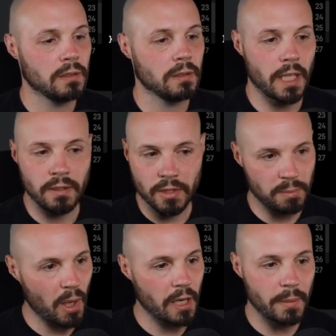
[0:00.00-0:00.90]
Okay, this
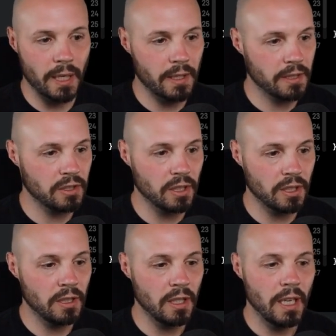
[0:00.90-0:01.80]
bottom area is
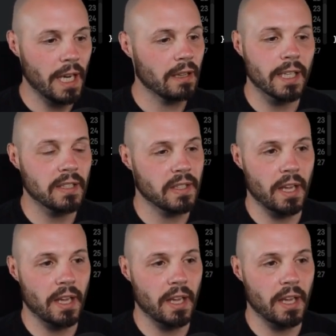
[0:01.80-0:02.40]
good. And like I said,